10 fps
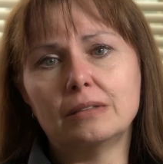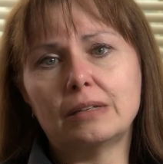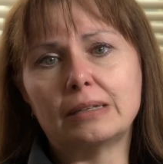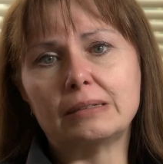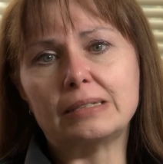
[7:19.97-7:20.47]

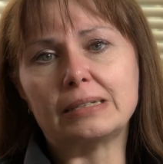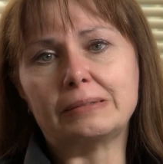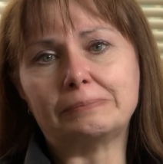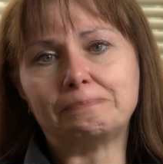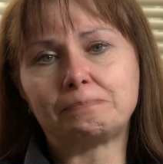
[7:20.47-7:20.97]
And
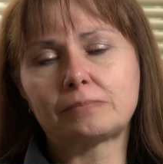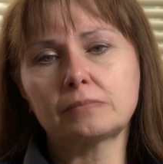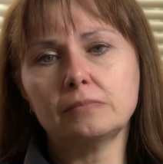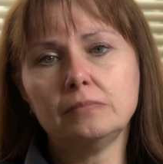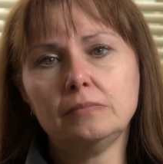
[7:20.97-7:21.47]
um,
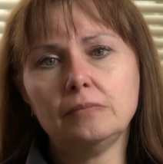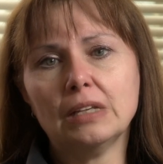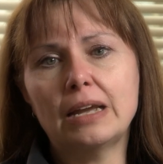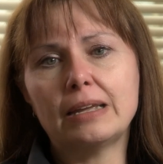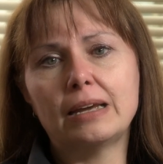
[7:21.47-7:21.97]

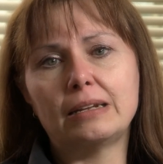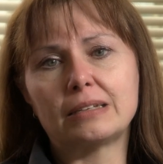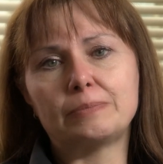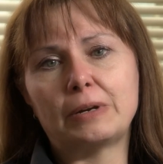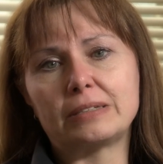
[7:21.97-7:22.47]
I can't
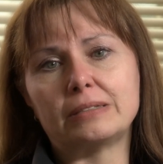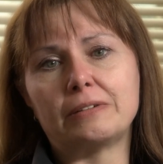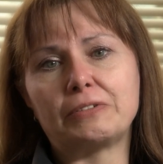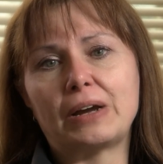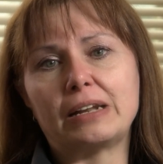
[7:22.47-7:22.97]
express
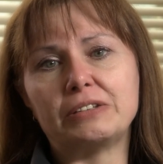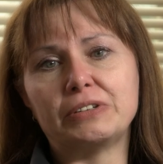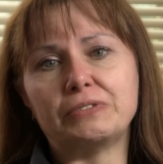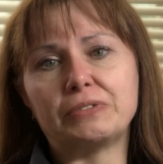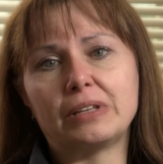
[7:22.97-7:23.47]
enough
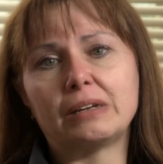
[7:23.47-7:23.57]
gratitude for